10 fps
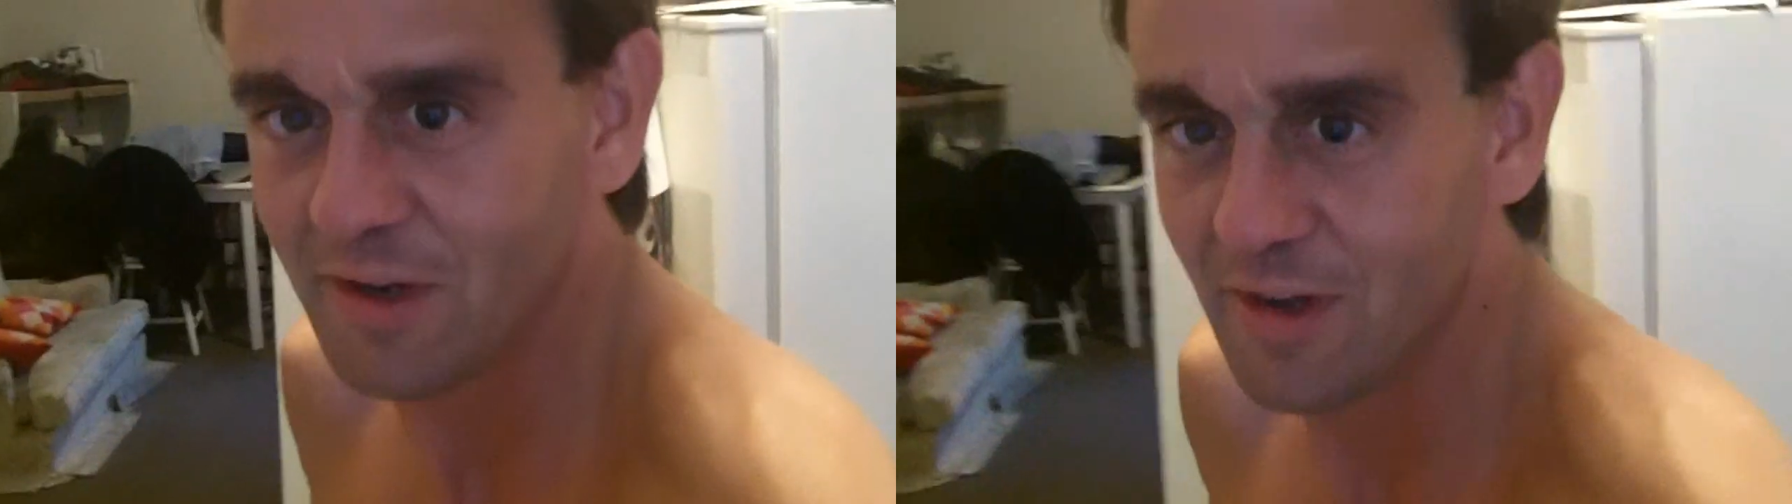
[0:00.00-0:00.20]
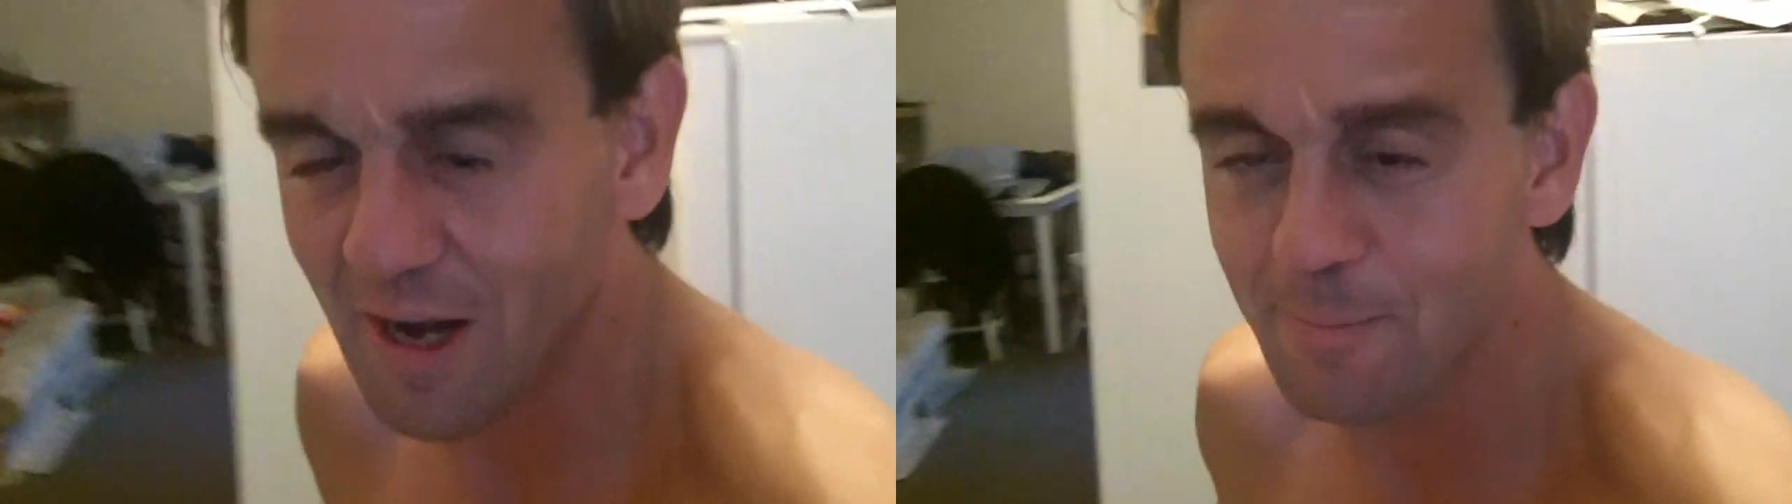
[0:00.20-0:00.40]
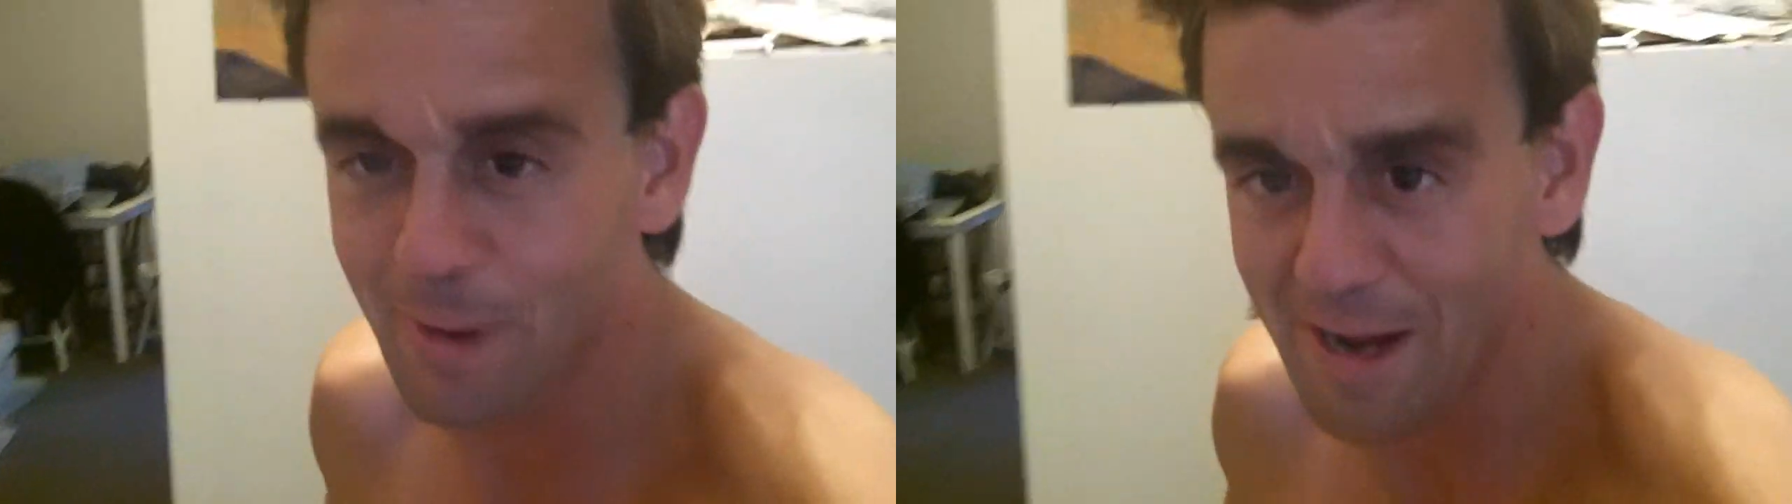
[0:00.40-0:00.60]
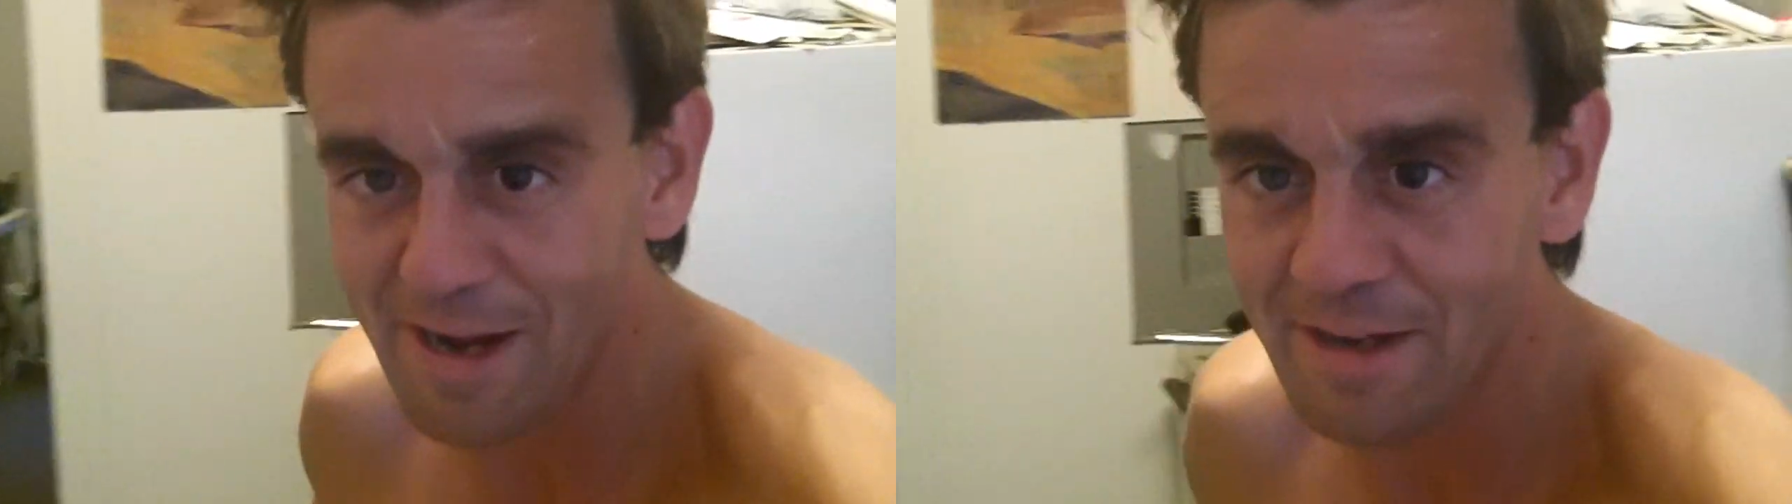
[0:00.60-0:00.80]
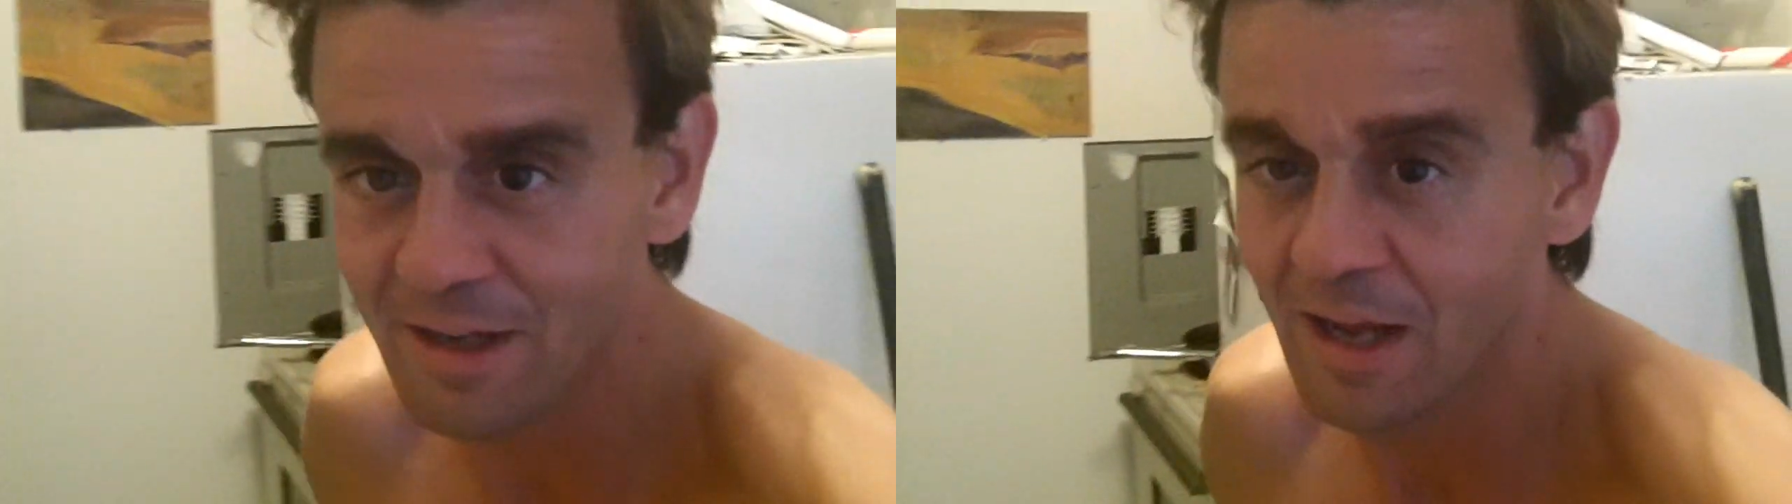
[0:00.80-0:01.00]
Not
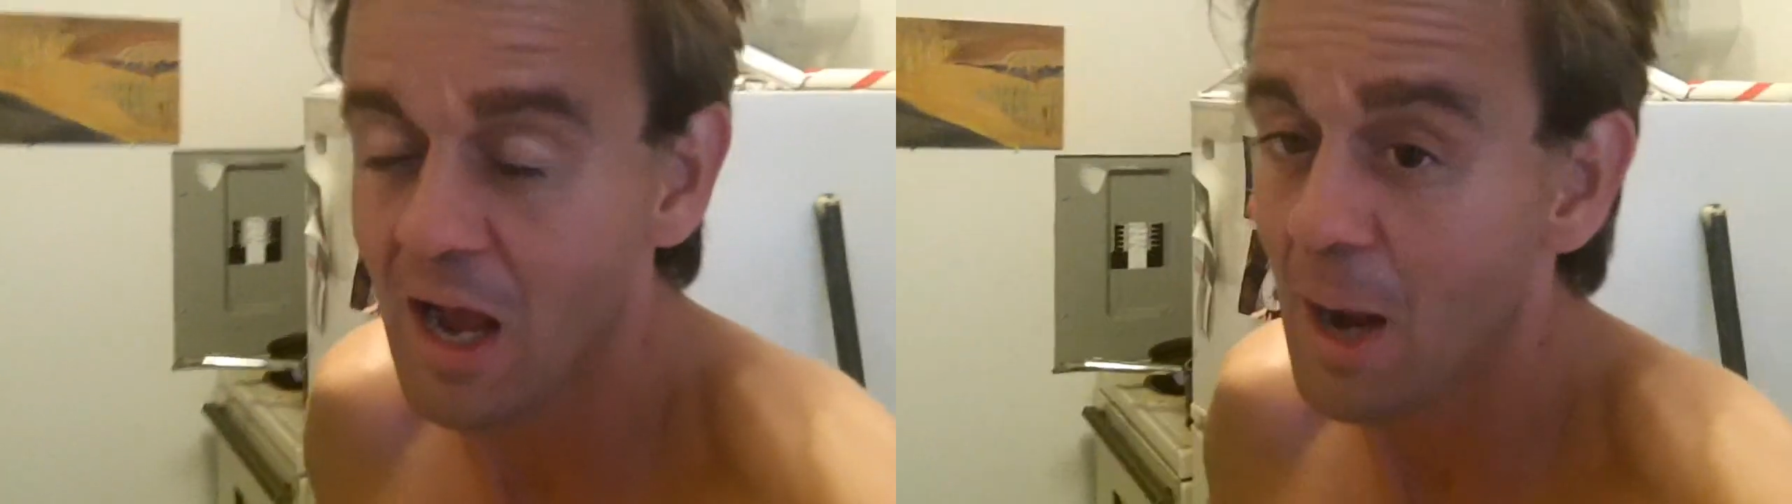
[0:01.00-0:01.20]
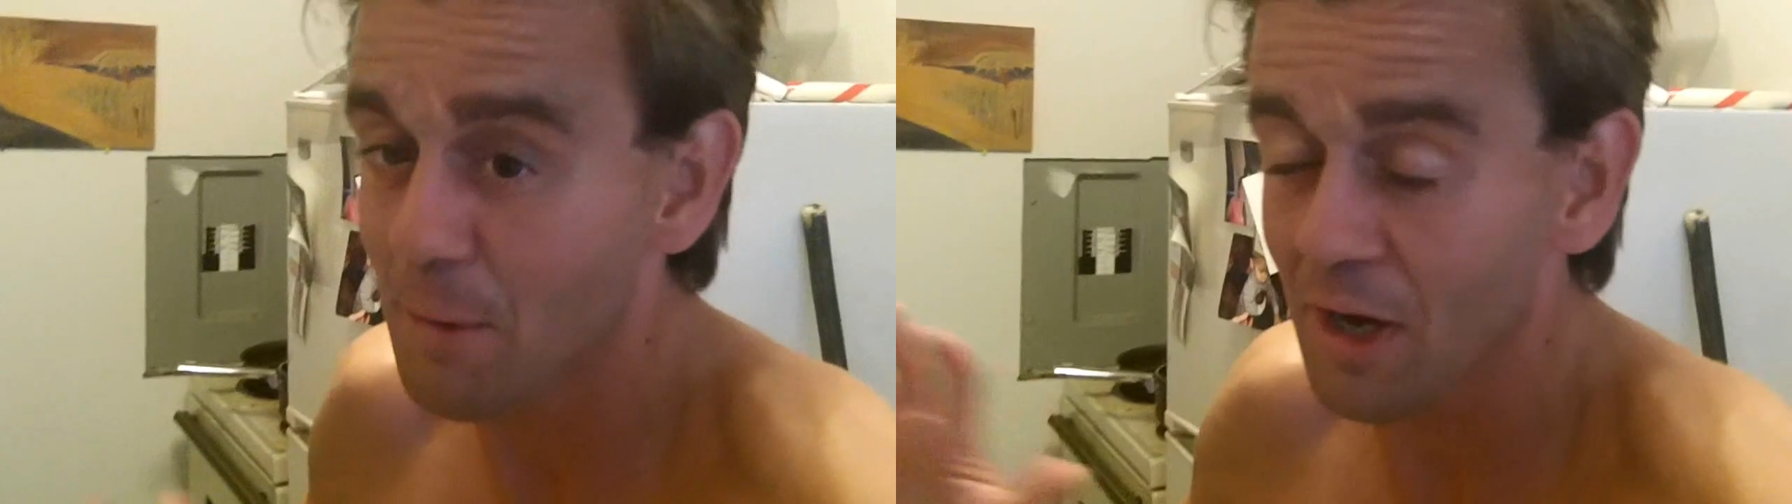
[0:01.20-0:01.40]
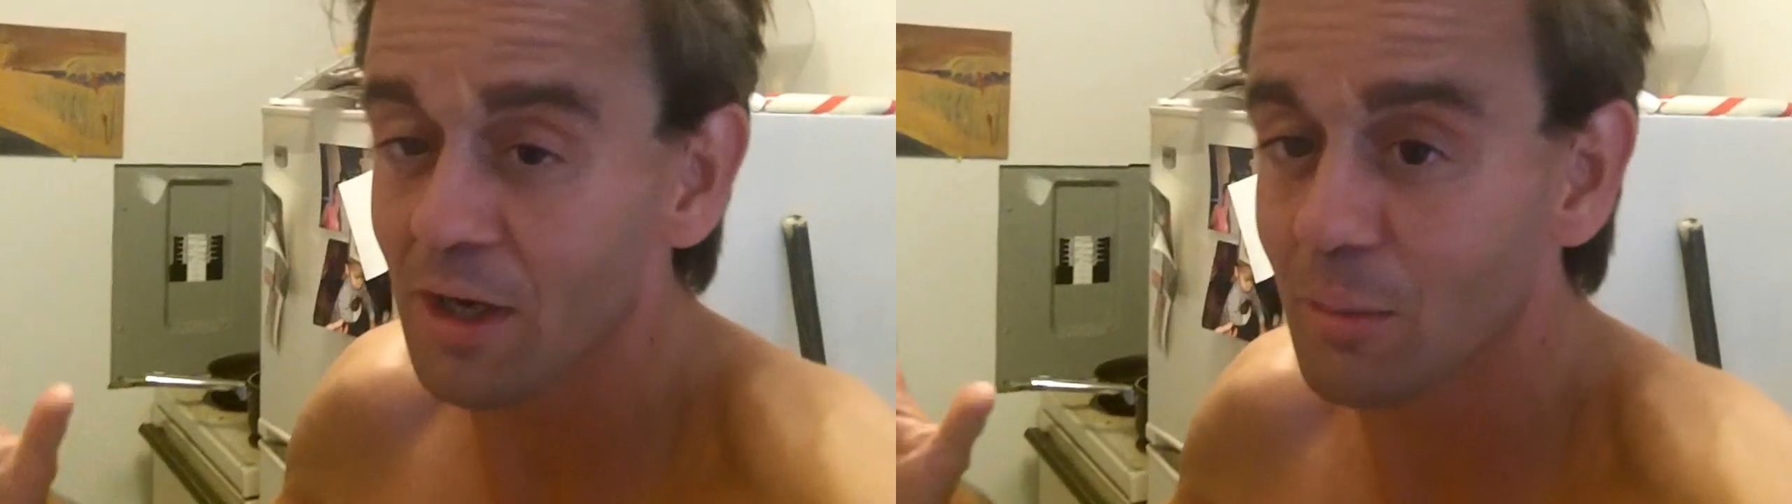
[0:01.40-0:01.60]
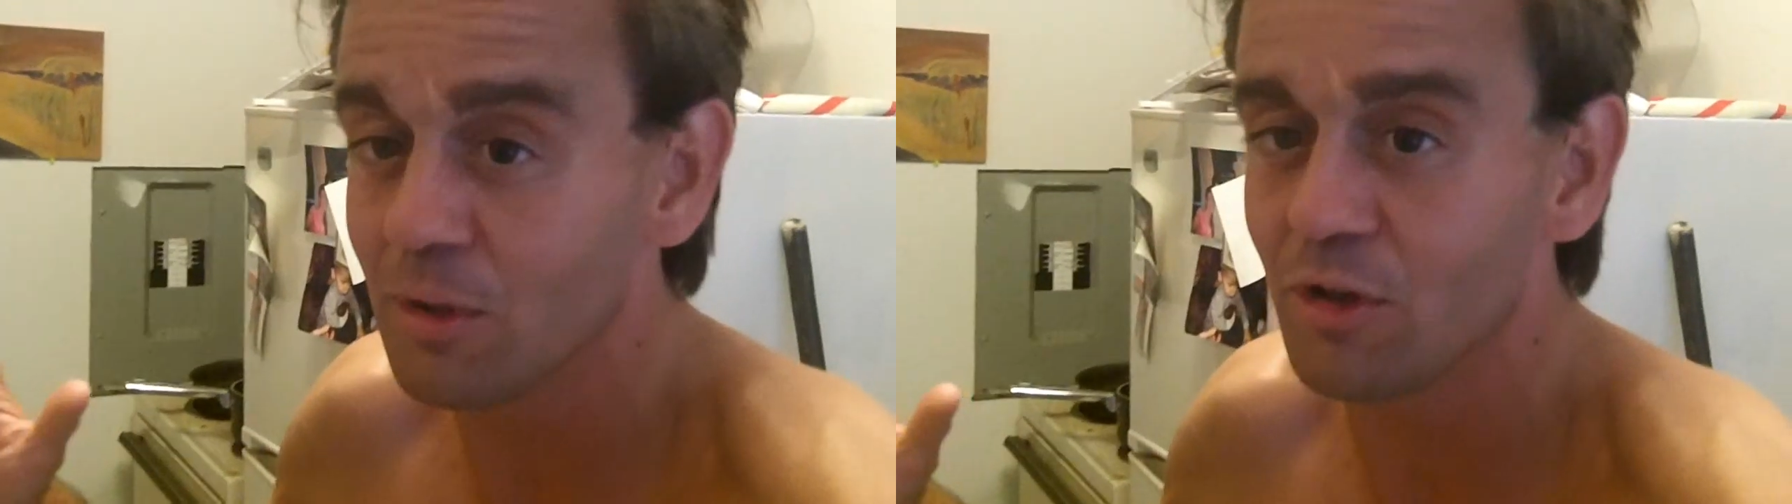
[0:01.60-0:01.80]
bad. I'm not going to